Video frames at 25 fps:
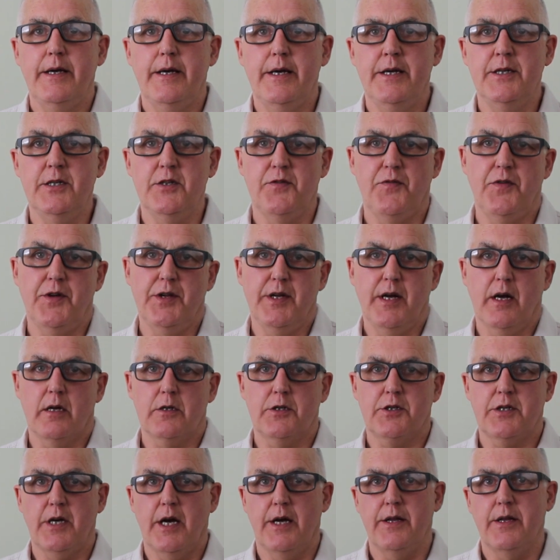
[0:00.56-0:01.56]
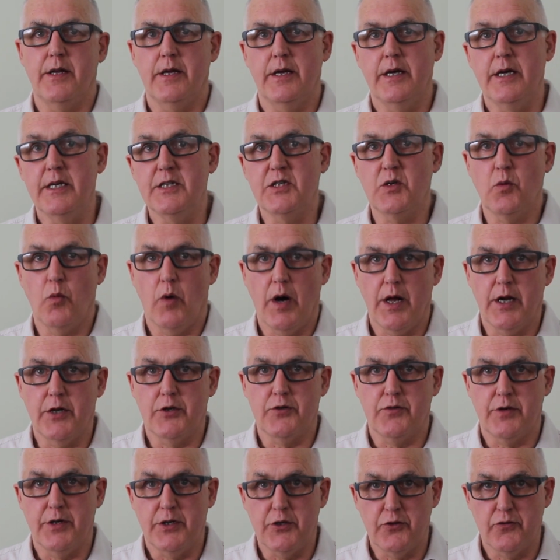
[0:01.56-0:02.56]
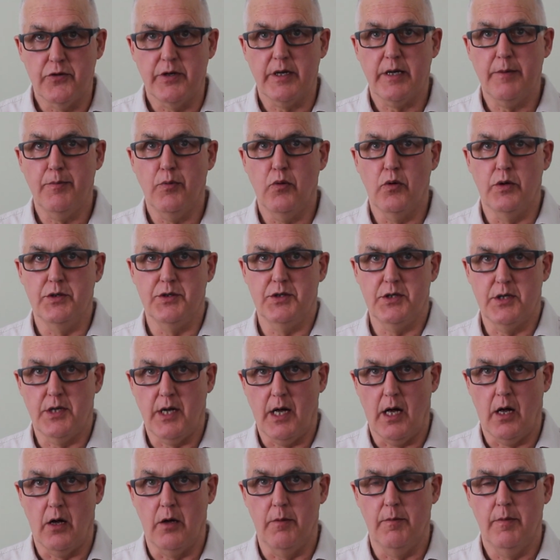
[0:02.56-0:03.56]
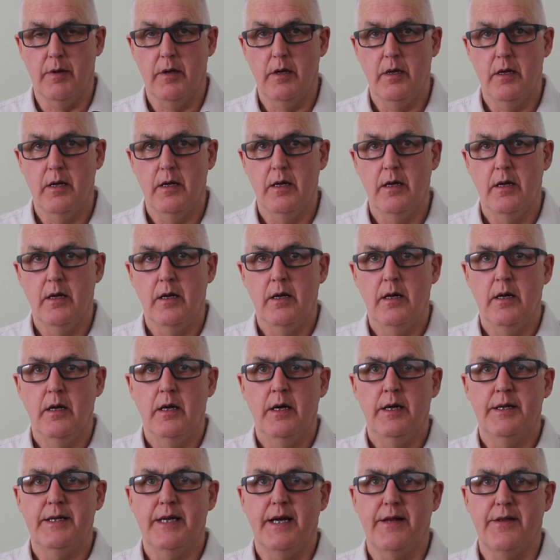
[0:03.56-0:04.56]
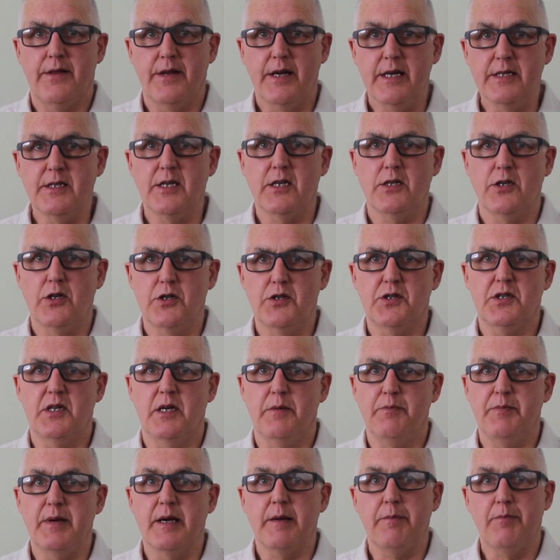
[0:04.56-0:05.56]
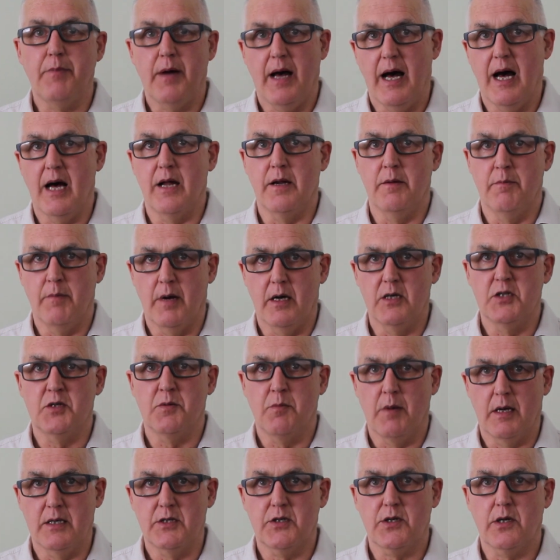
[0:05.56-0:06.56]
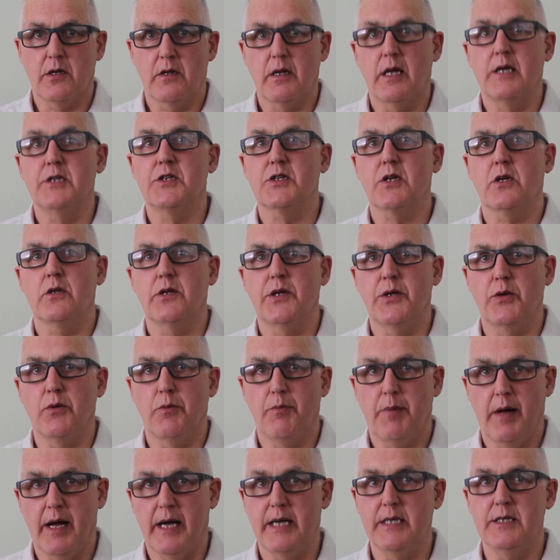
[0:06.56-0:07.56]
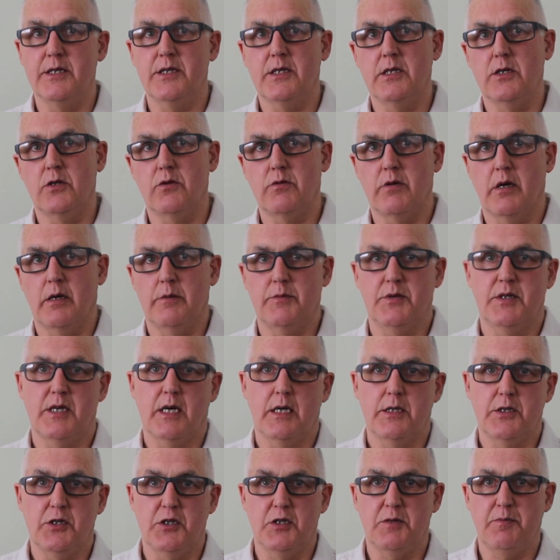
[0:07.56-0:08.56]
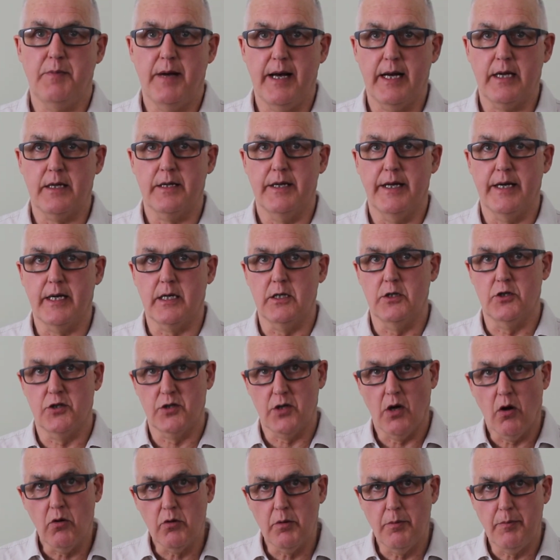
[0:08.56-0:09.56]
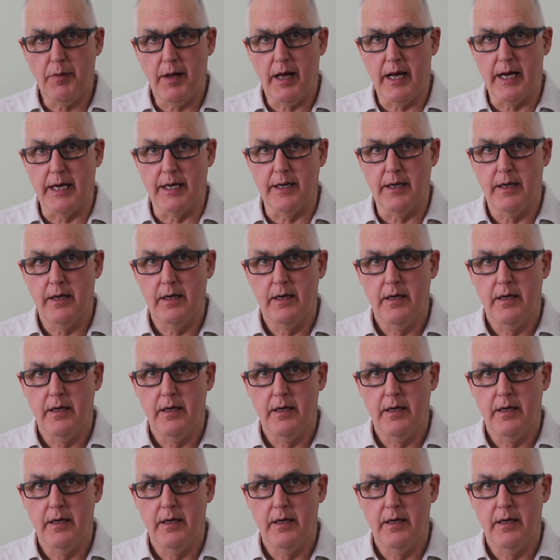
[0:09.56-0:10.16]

In this video I'll show you the easy way to treat trigger points at home. Now these are usually a big part of most musculoskeletal pain syndrome such as back, neck and shoulder pain.